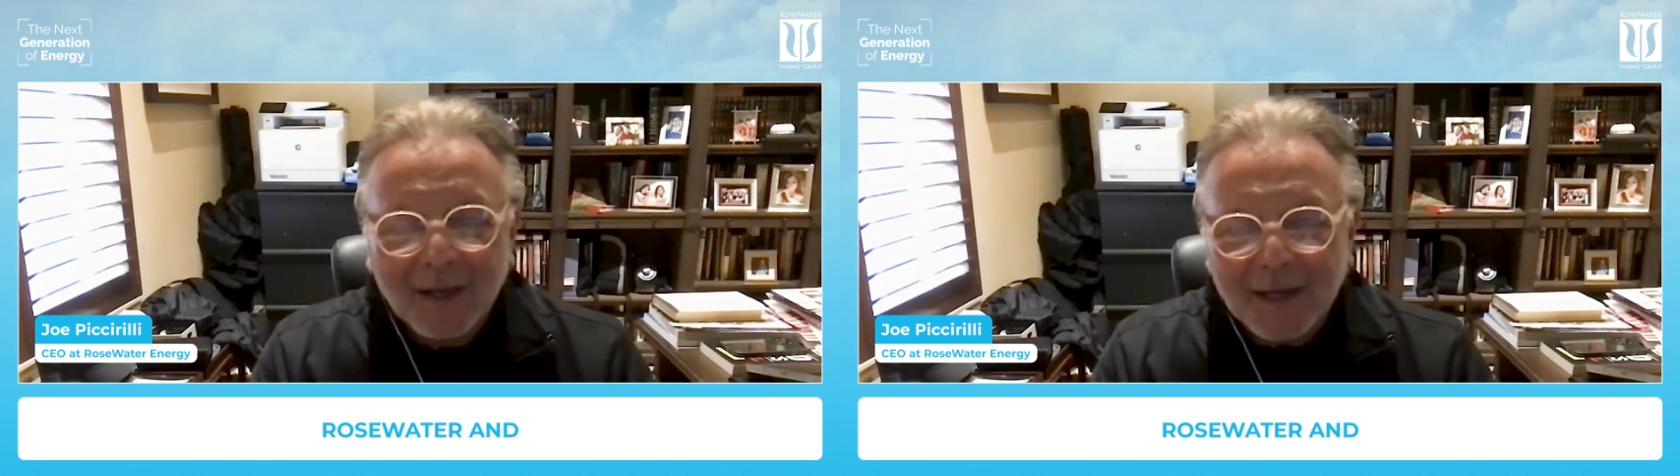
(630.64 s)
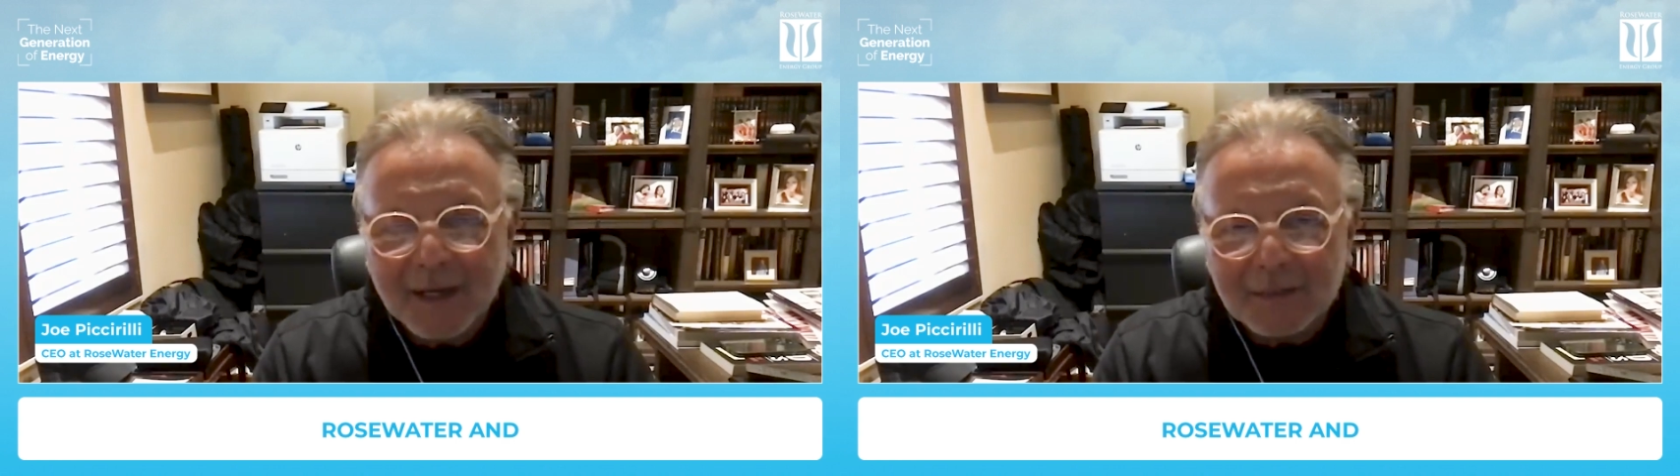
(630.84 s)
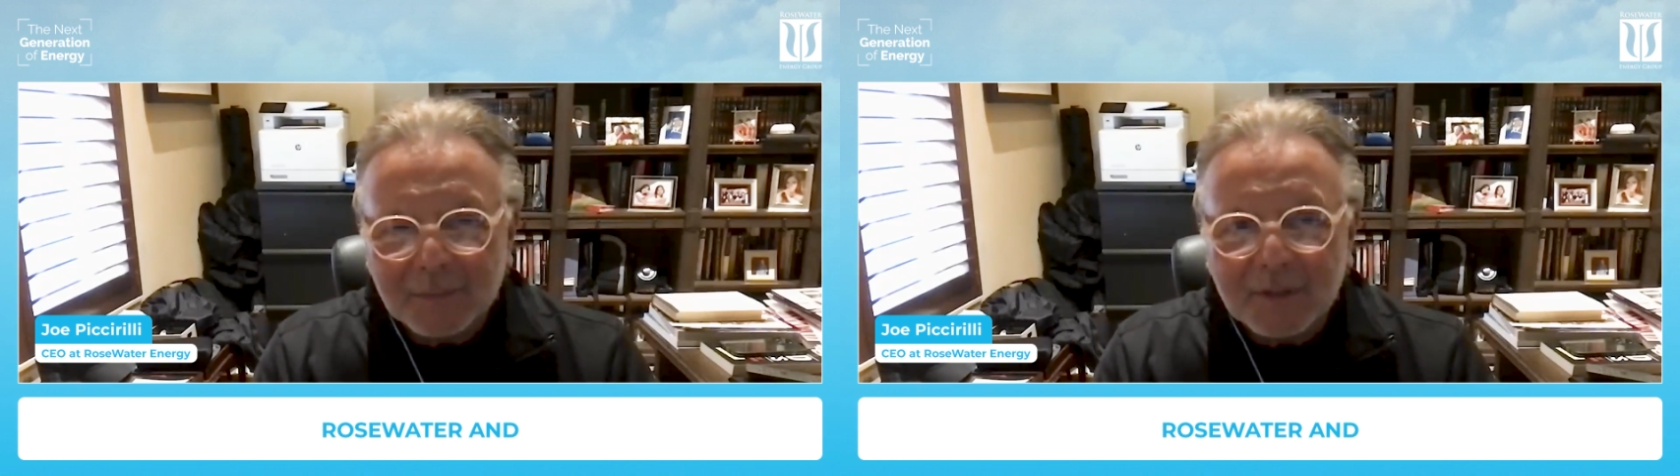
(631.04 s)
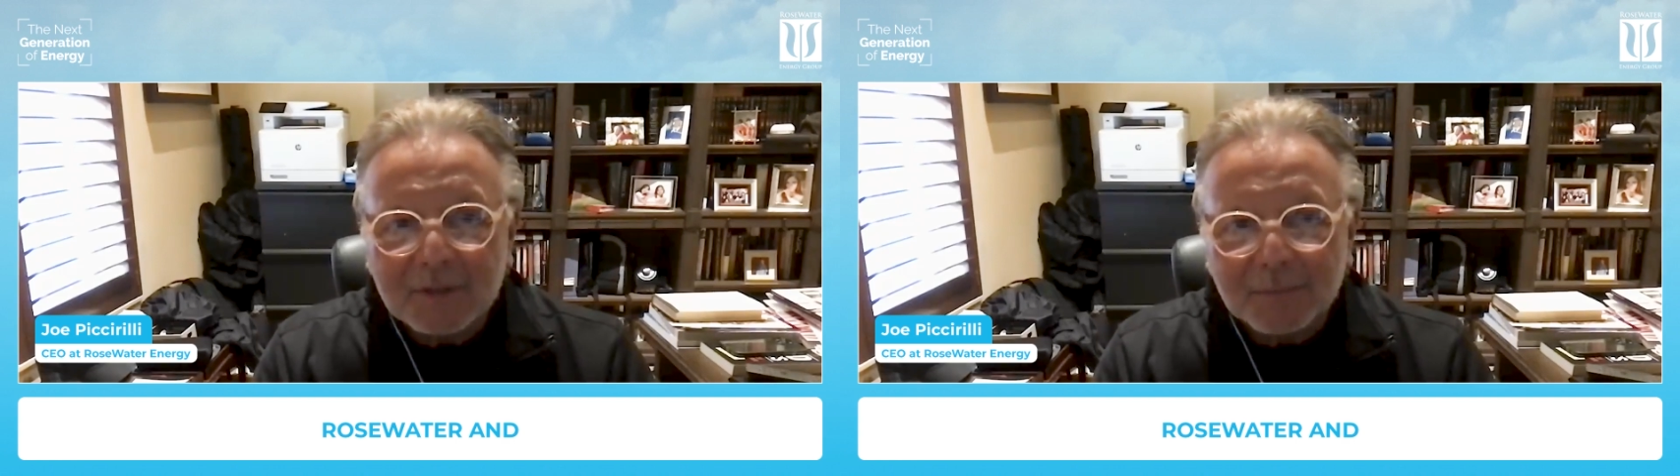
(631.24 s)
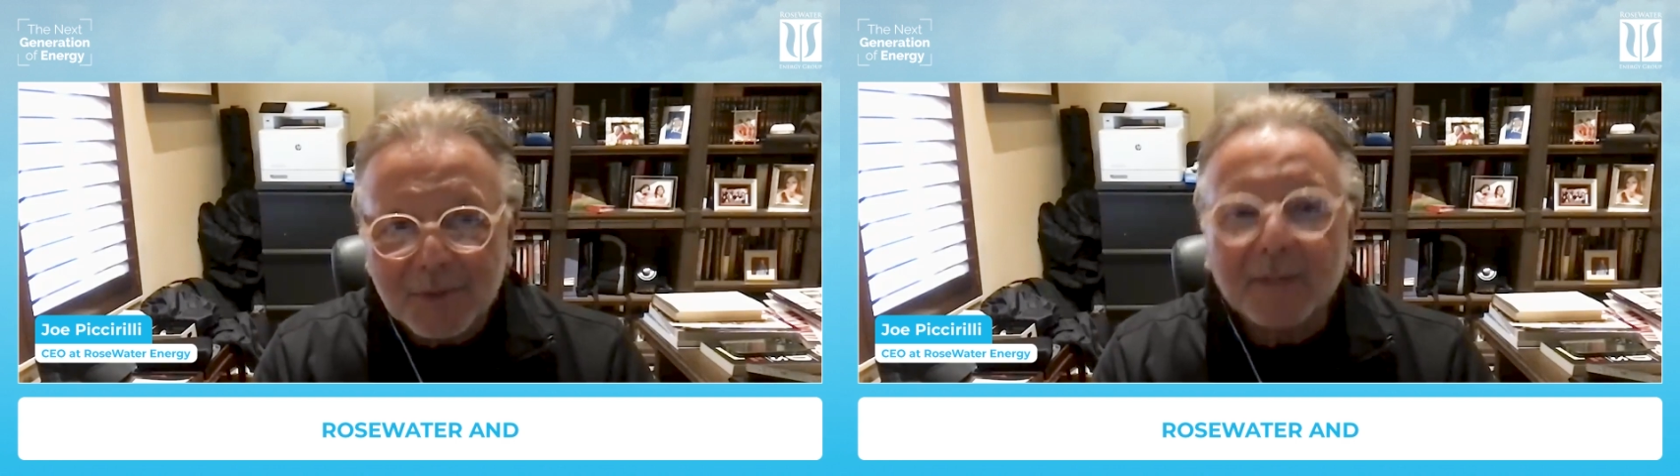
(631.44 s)
hate to be
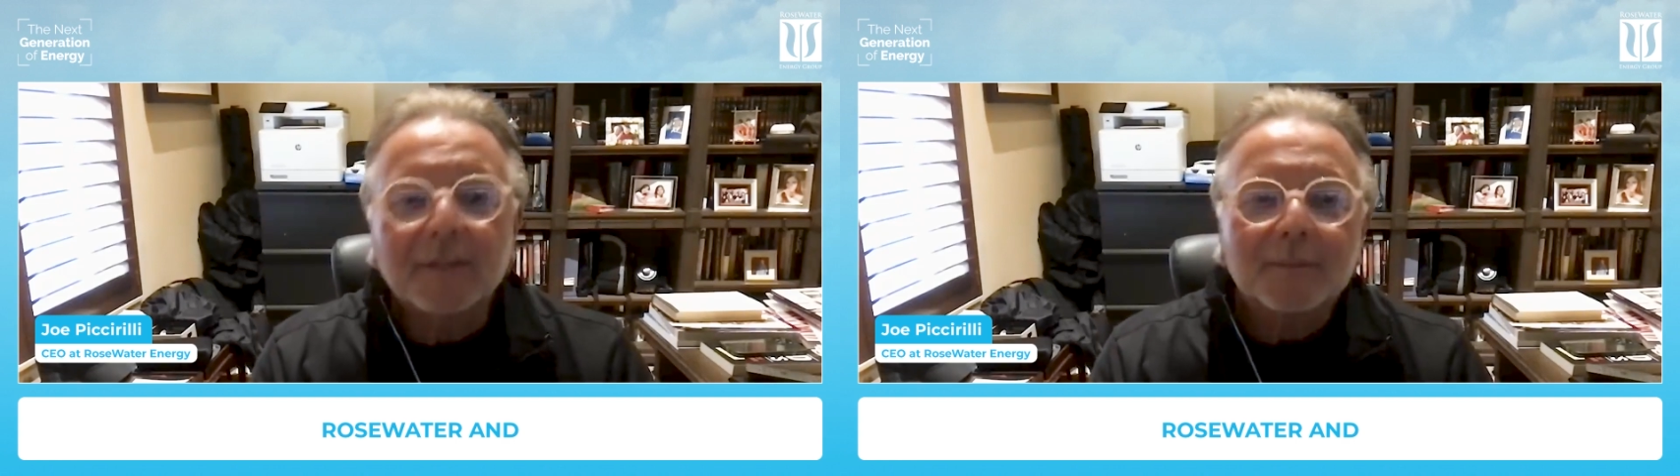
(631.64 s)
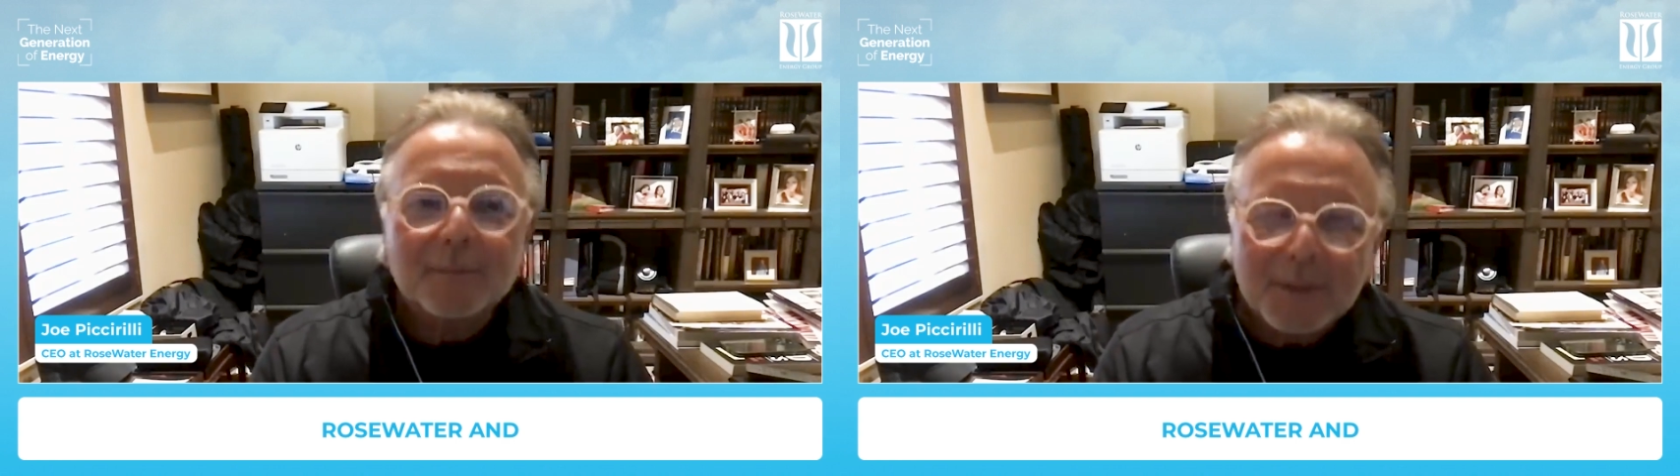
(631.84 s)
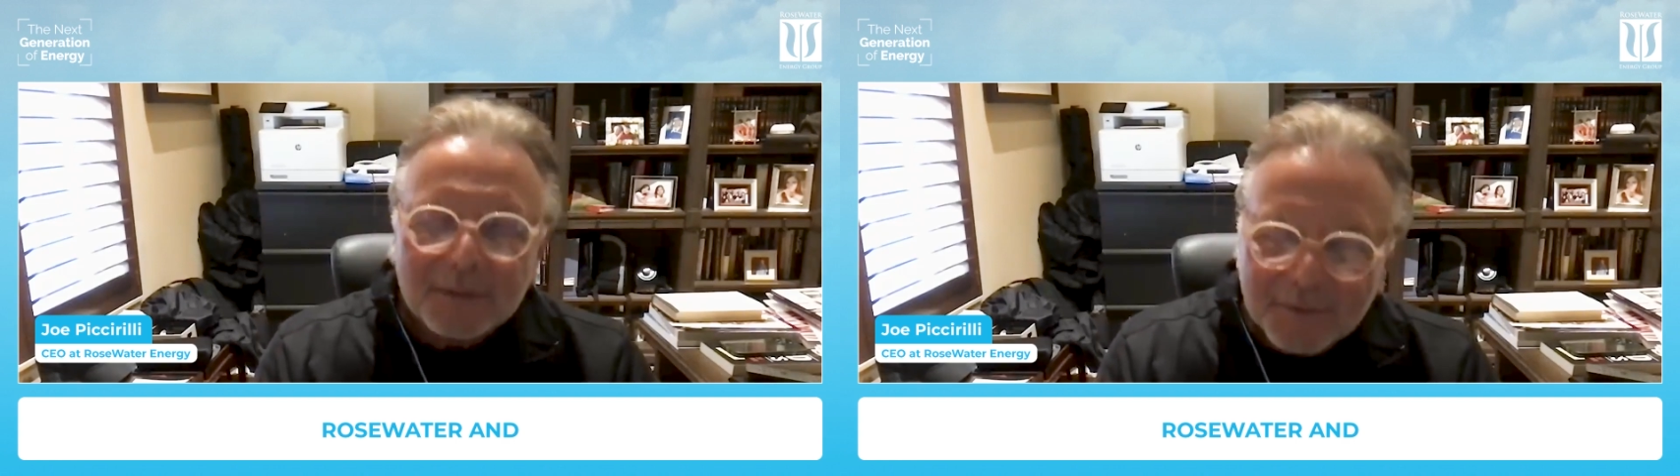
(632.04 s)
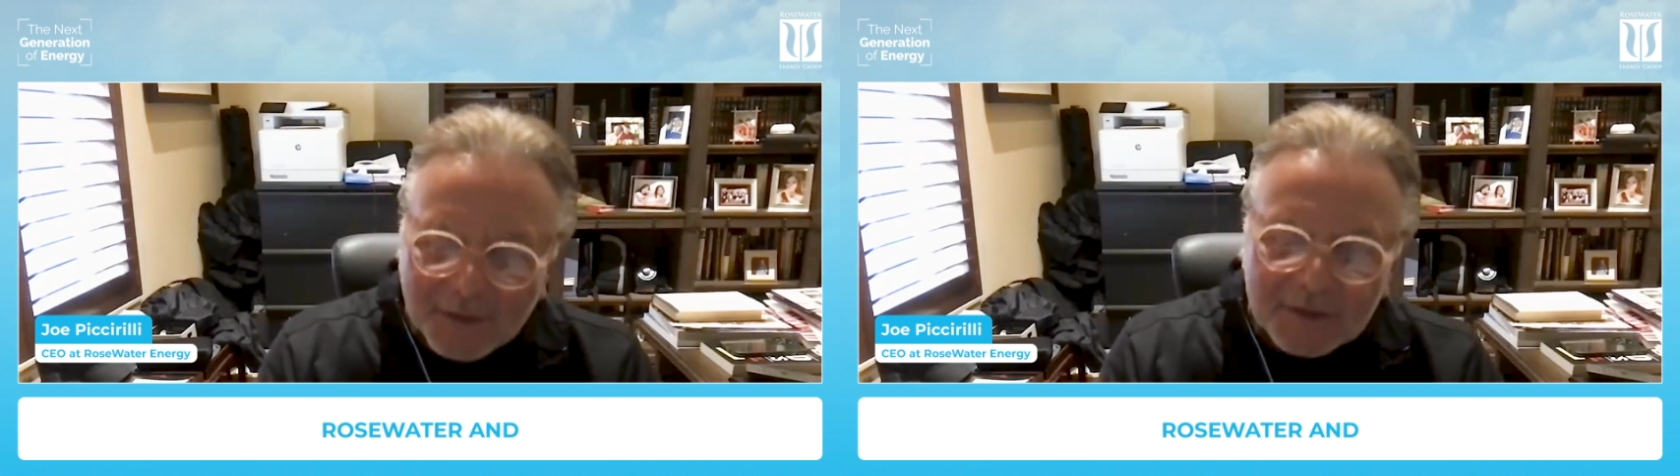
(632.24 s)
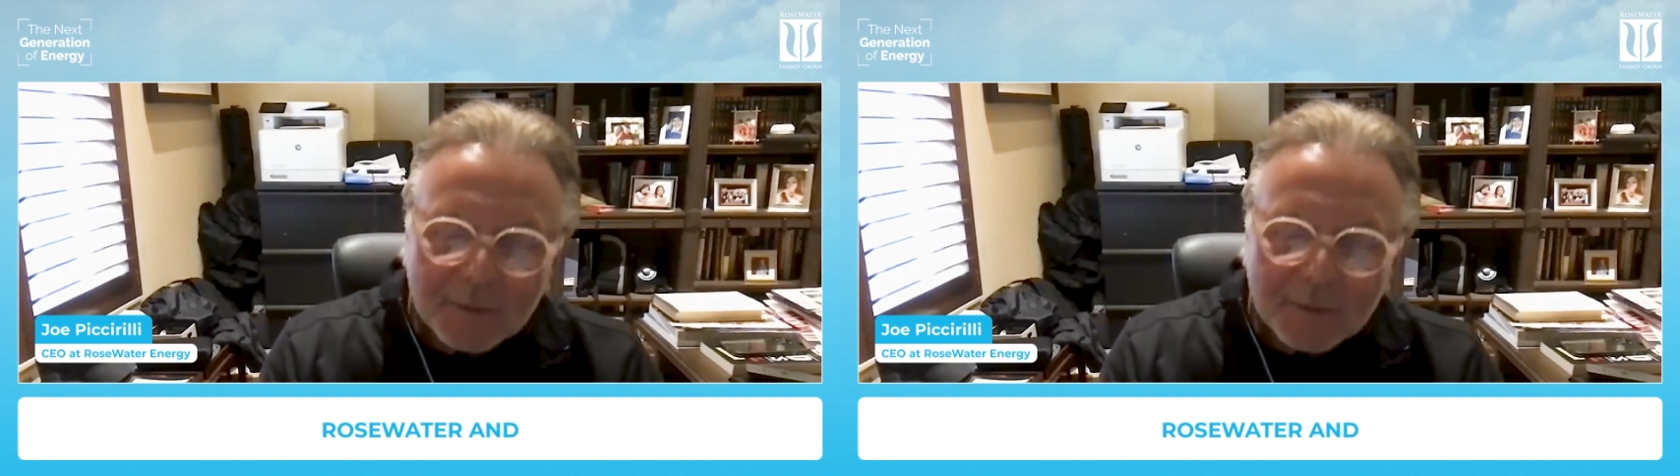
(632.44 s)
this blunt, but find